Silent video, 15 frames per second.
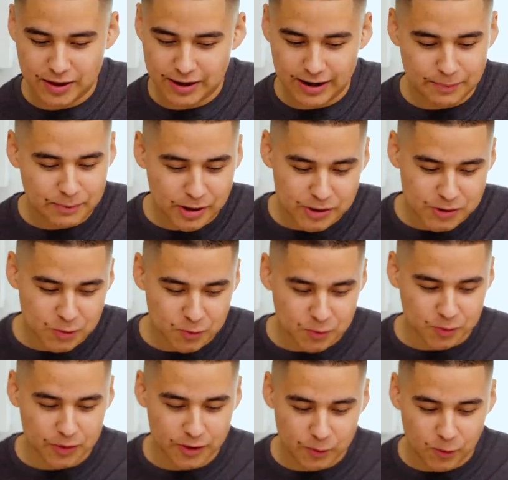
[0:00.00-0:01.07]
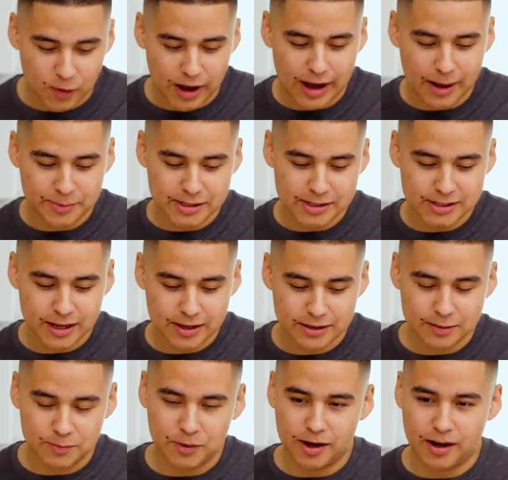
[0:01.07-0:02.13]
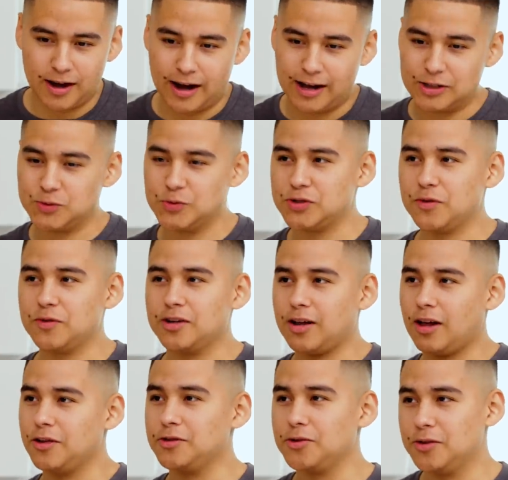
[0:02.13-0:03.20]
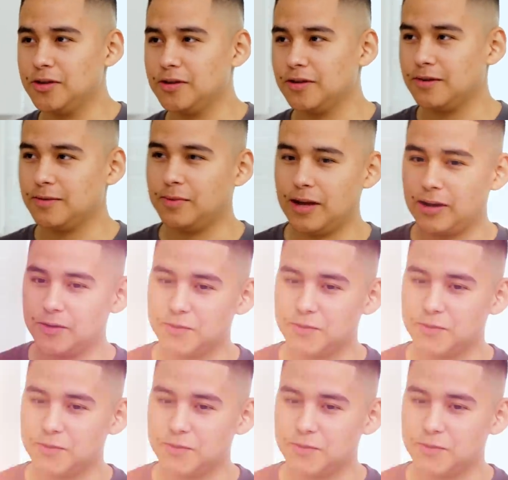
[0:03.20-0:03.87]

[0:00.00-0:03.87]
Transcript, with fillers: then I'm not sure like what happened exactly, but I switched over to Call of Duty Black